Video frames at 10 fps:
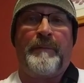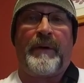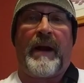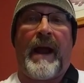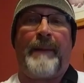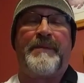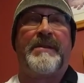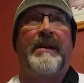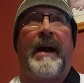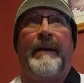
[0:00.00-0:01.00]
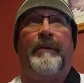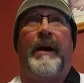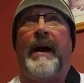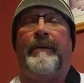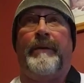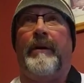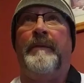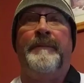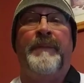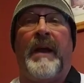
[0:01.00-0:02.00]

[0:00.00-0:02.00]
perhaps. I don't know.